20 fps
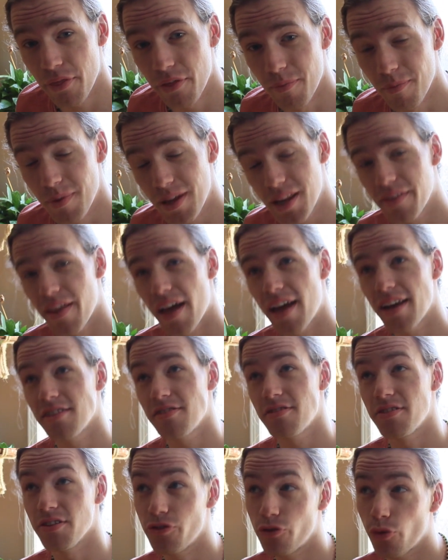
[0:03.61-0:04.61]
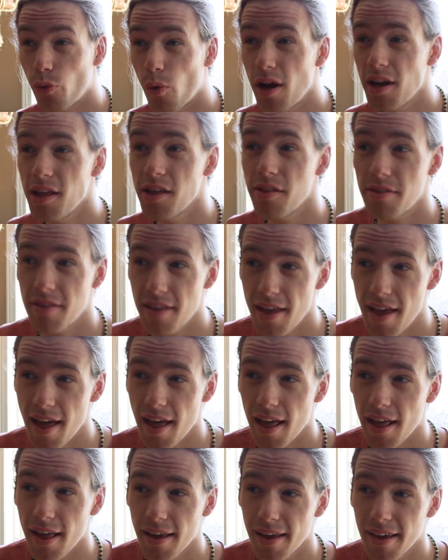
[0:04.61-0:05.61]
meaning that it's the 20th
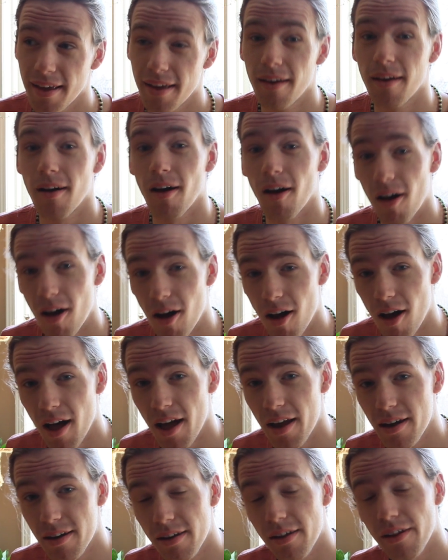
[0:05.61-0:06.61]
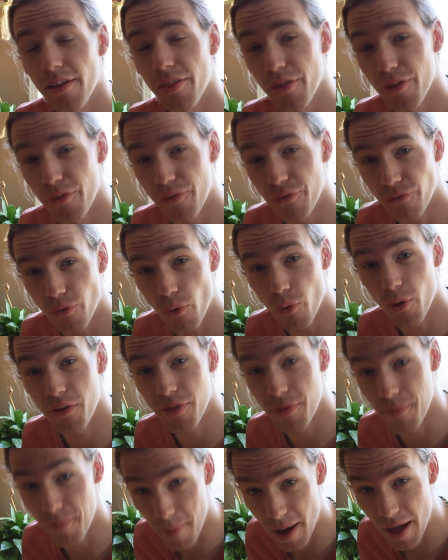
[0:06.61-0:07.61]
day on the
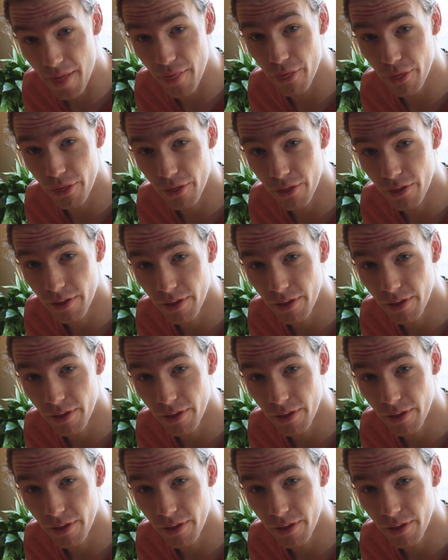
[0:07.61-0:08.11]
4th month,